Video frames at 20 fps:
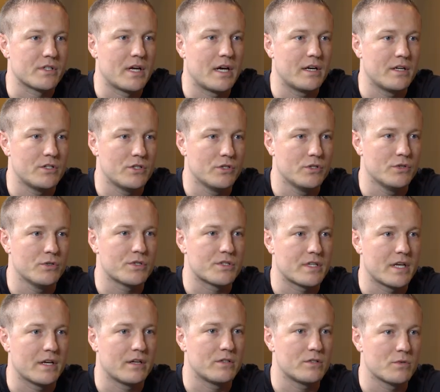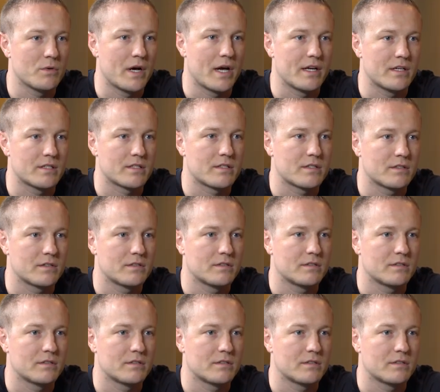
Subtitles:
How did you do sales wise?